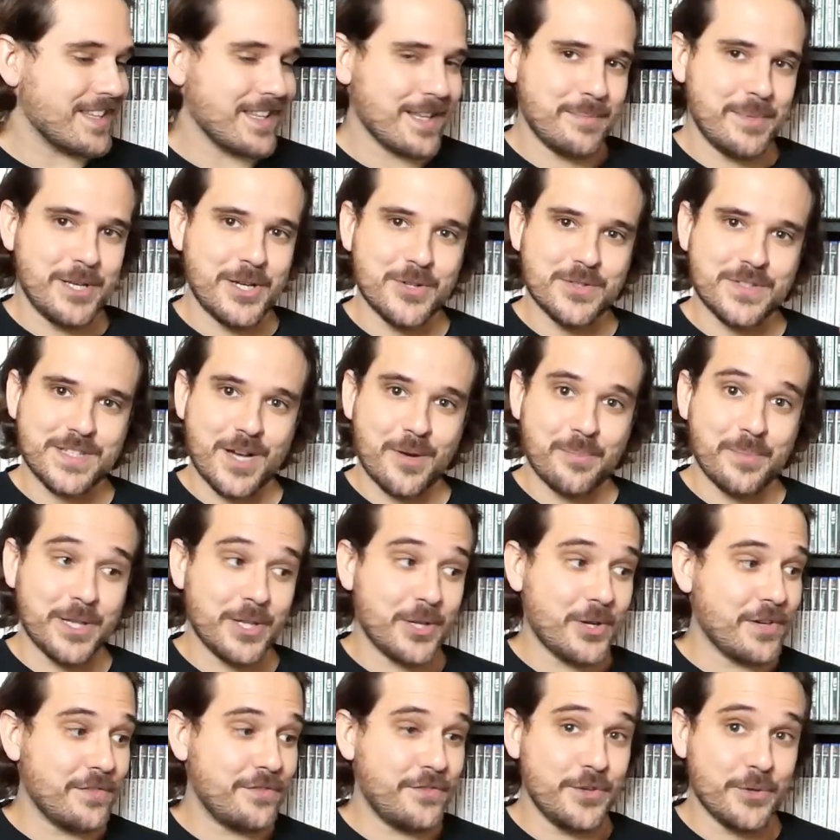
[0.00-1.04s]
let me know down
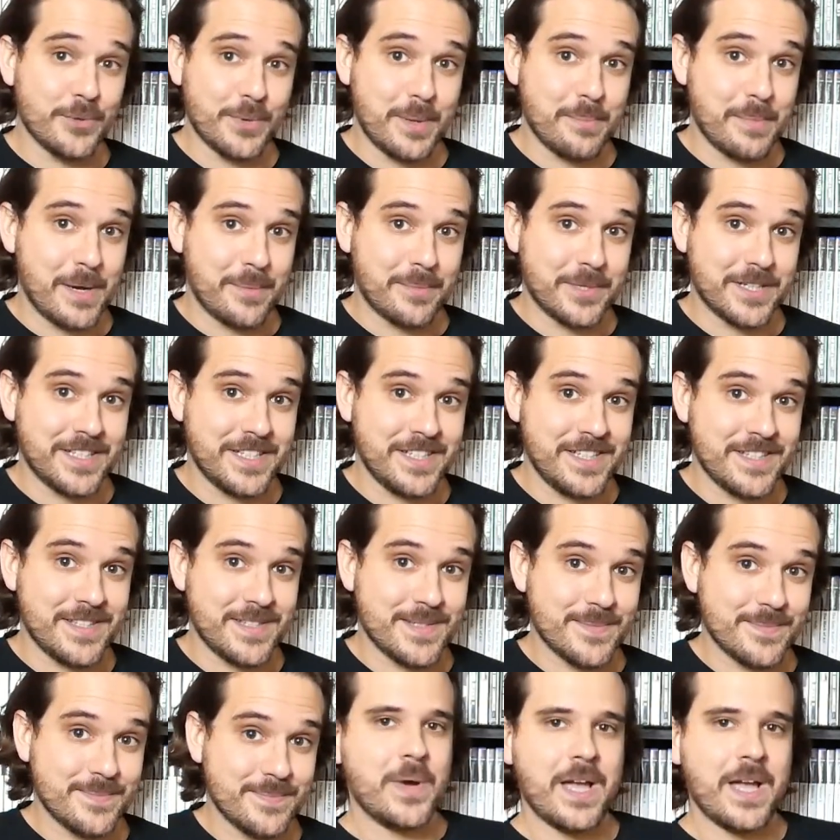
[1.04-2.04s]
below if you remember these.